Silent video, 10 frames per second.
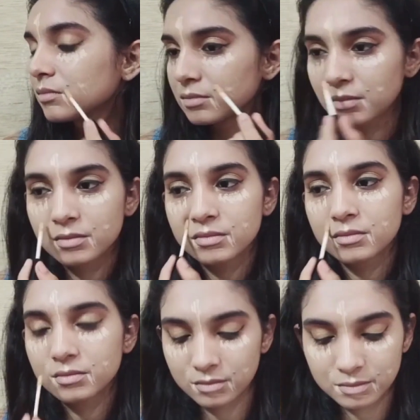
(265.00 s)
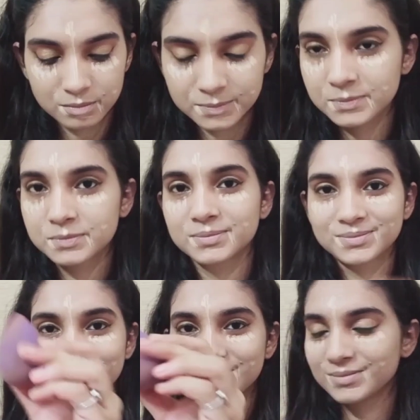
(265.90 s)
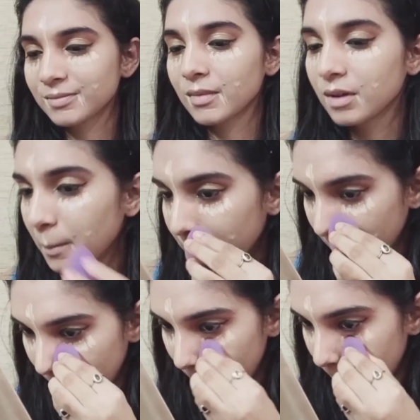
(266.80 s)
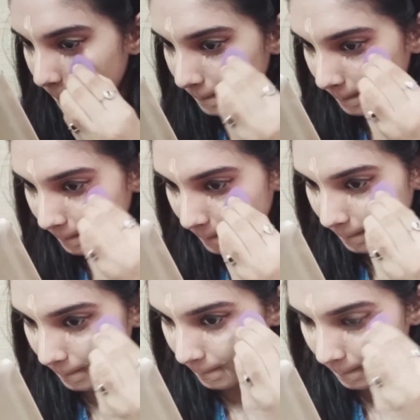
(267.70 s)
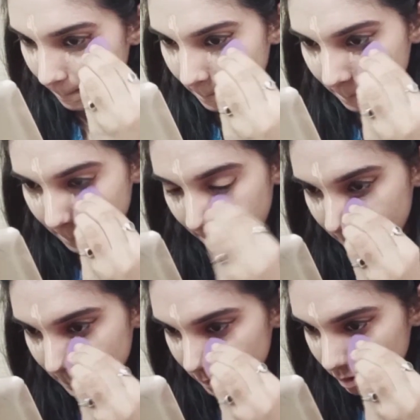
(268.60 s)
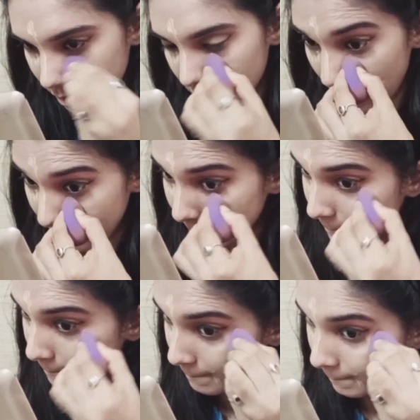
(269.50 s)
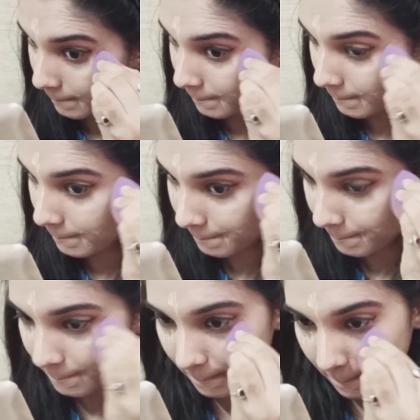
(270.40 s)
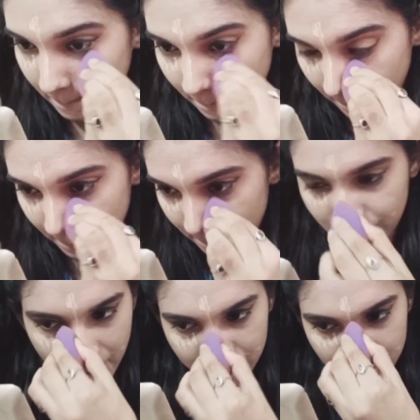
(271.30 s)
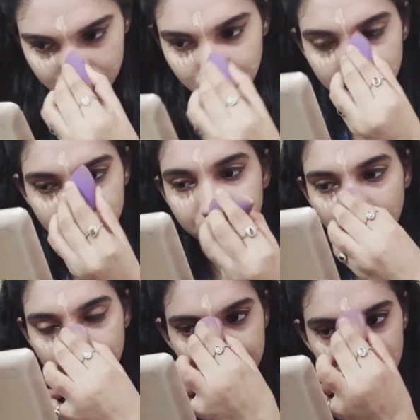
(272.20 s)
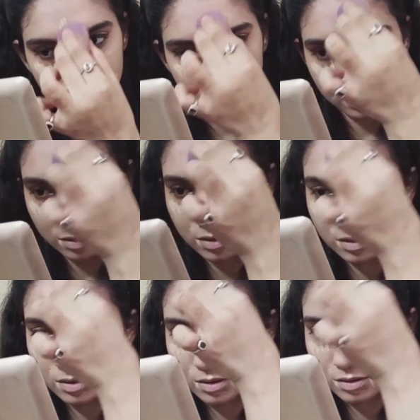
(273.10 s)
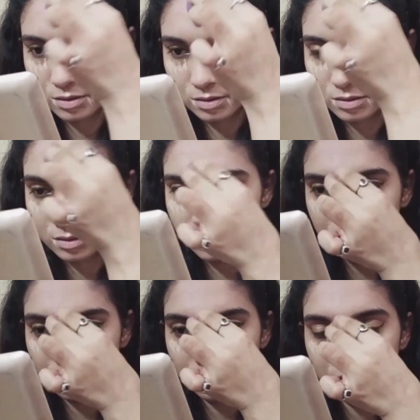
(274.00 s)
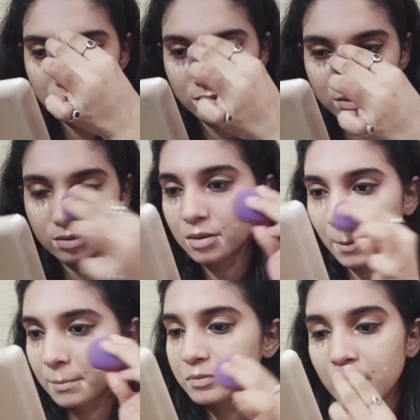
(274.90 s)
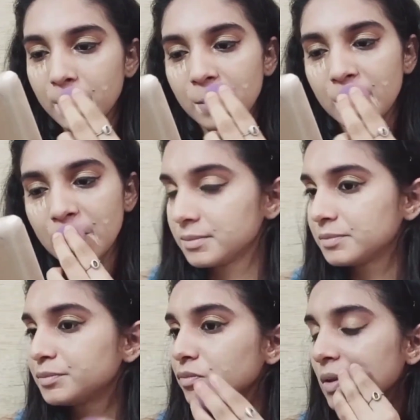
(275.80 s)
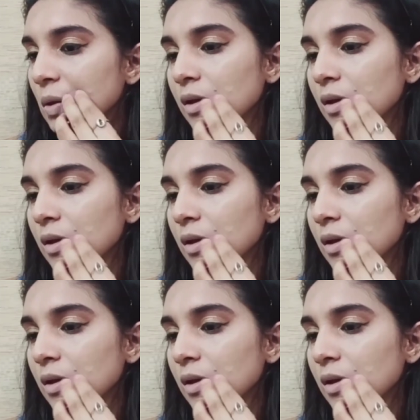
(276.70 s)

Again, blending all that out using my Nykaa Beauty Blender. Using the sharper line for my eyes and the rest of the beauty blender for the other part of my face.